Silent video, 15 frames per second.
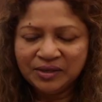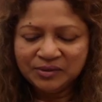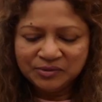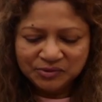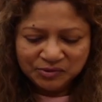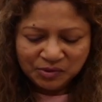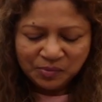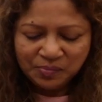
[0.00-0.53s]

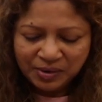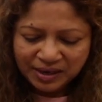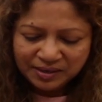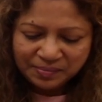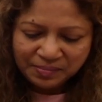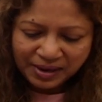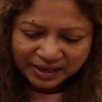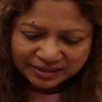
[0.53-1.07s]
So, but
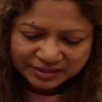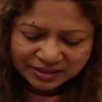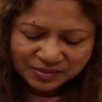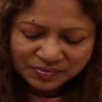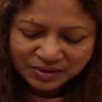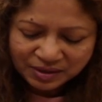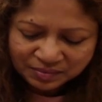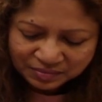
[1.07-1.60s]

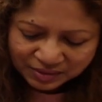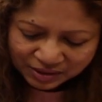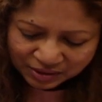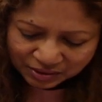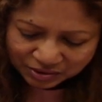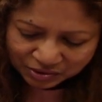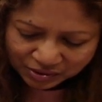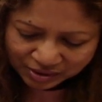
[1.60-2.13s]
maximum
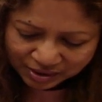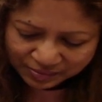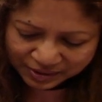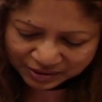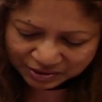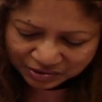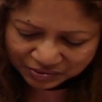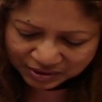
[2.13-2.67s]
to
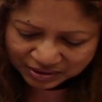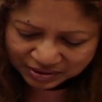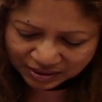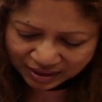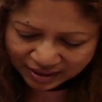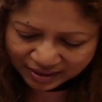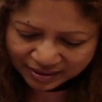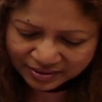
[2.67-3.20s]
limit to this
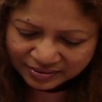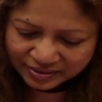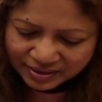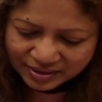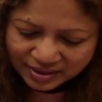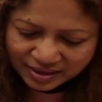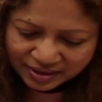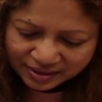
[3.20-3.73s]
100,
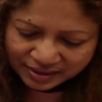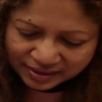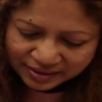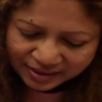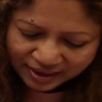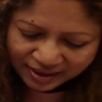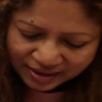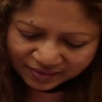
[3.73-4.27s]
they
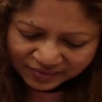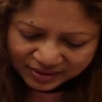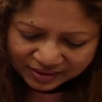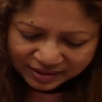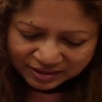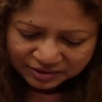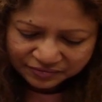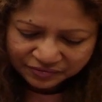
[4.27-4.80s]
are giving
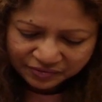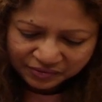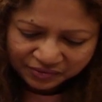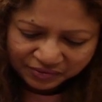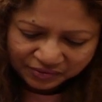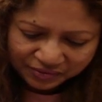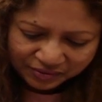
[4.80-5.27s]
this 4.